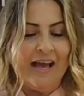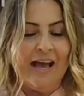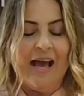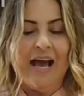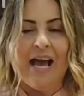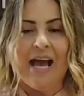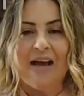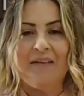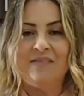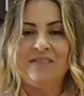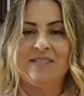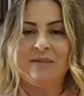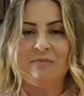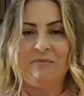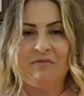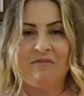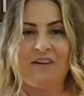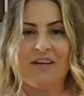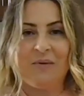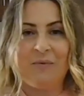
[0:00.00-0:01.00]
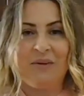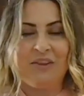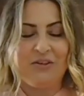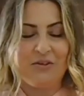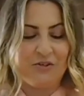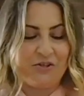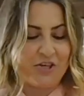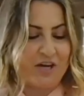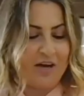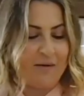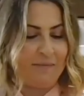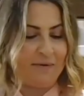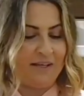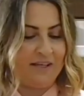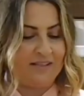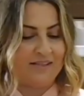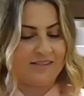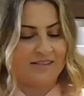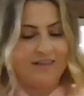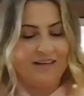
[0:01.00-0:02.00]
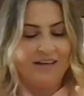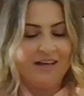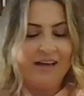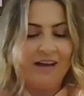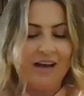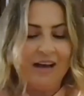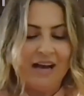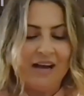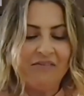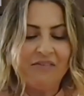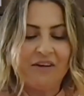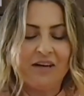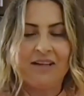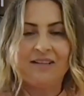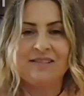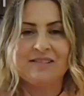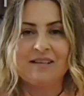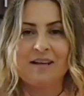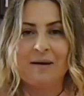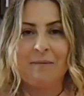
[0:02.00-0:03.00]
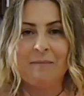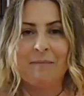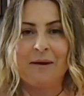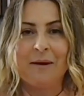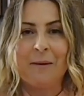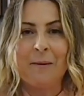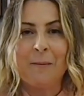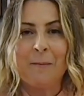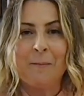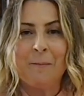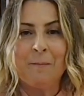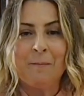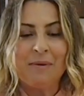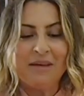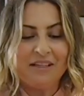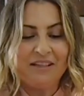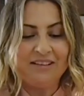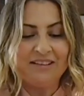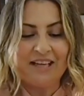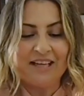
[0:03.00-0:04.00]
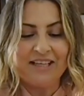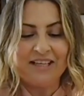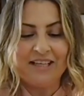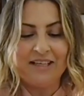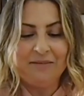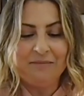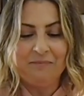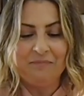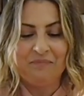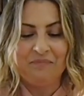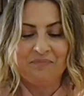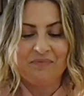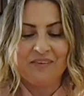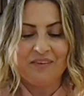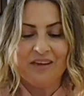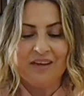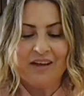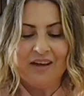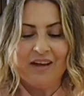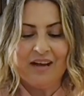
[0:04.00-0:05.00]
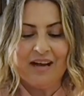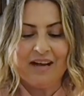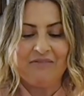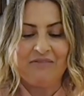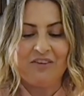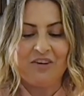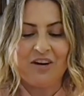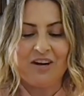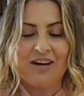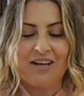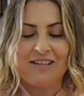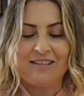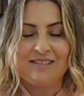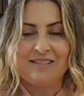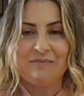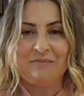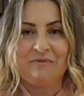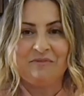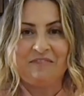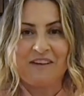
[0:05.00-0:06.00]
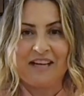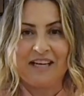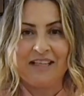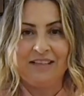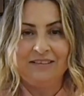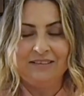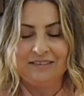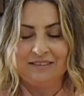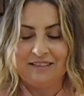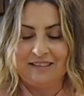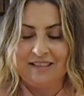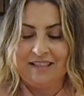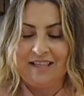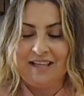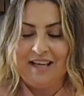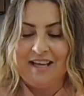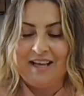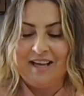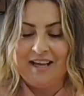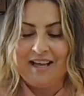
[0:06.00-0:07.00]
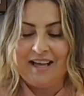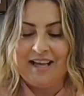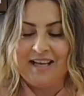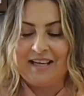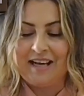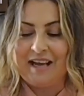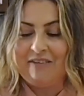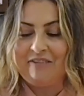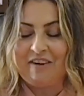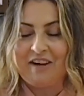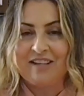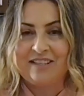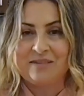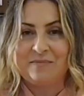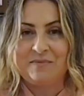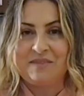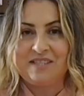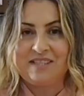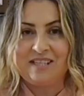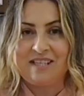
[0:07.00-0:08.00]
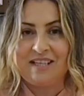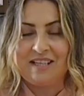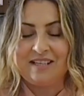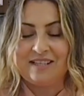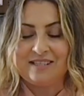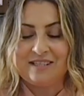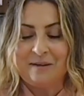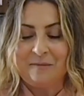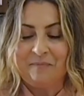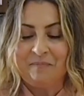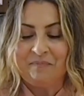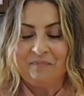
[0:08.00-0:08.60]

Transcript: Have some fun with your toppings. I've got some pickled onion, I've got some feta, and I've got some seeds.